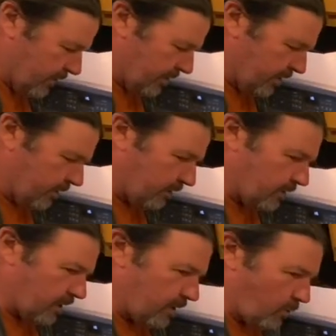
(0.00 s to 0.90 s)
It looked
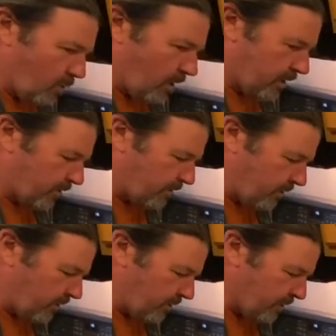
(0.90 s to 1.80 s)
like a
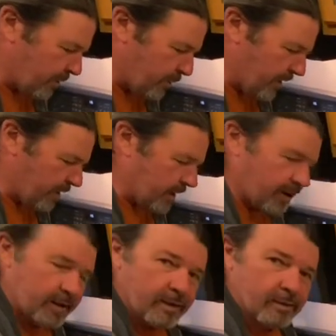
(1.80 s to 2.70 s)
waterfall for a minute out
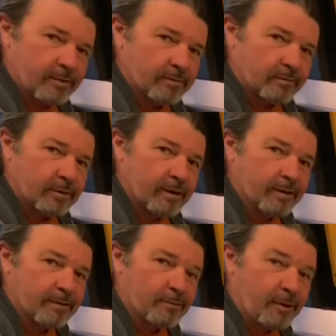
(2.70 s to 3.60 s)
of the front of
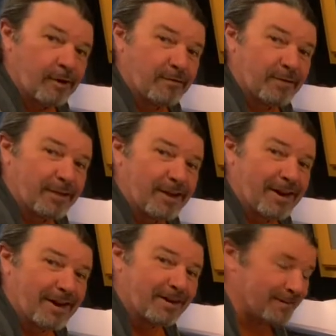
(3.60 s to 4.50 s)
the waffle
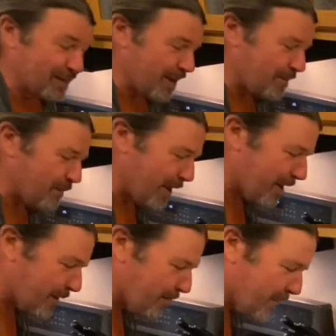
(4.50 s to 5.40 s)
iron with that
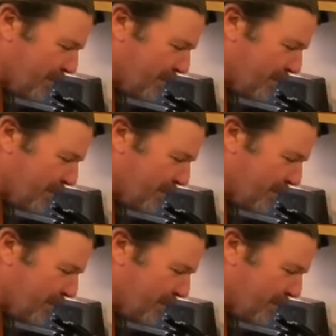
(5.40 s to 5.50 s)
batter, but